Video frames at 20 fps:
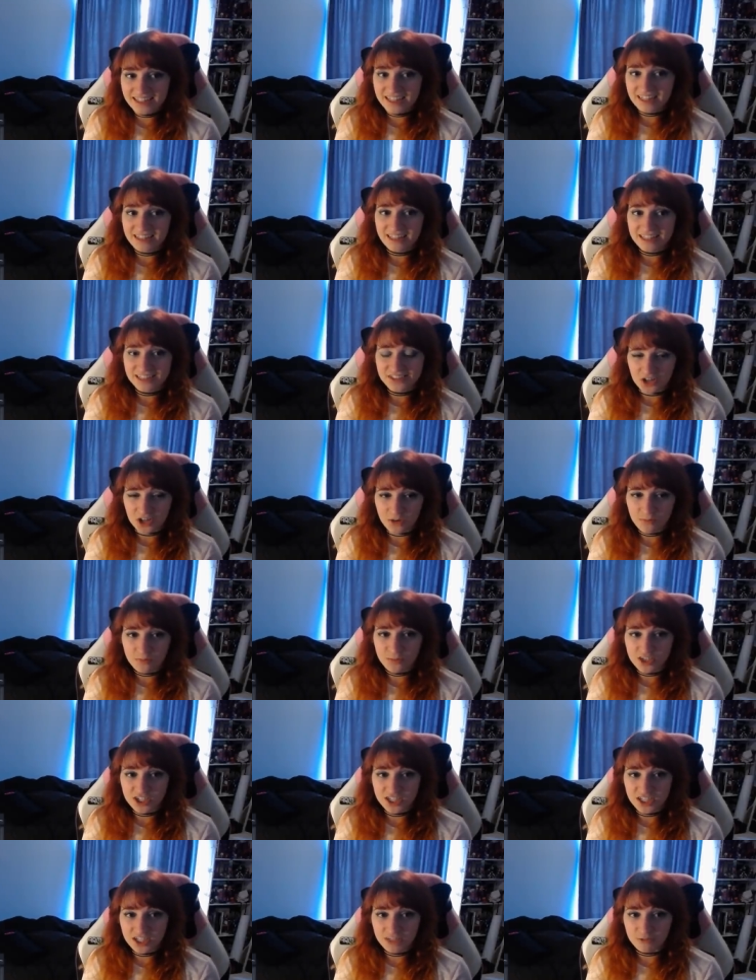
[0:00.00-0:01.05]
that they start
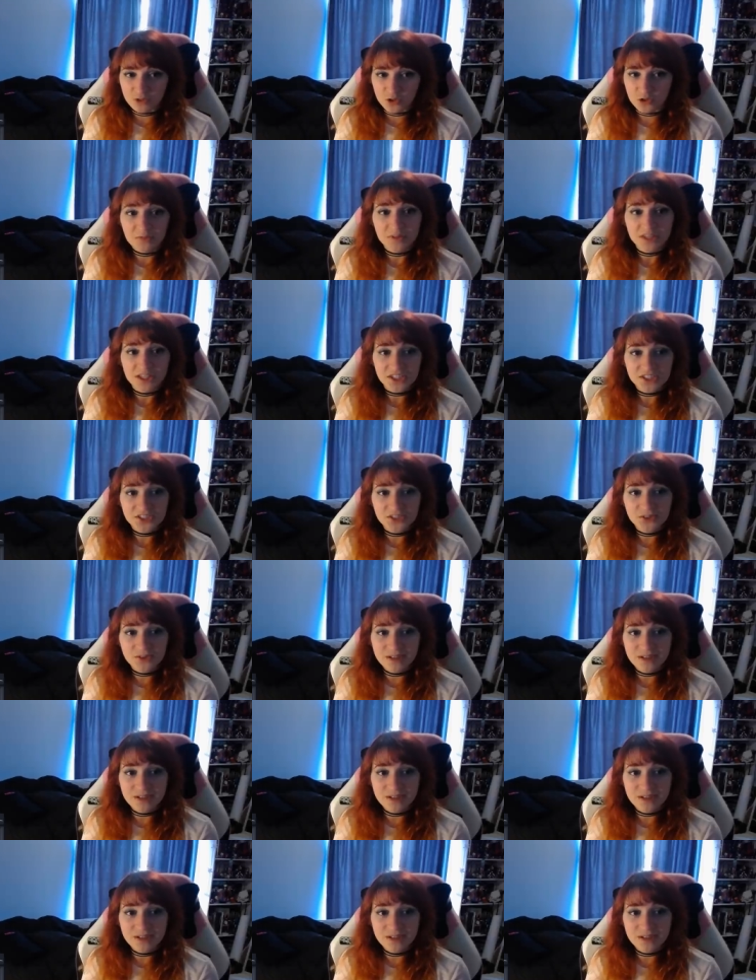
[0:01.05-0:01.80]
bringing Ruby into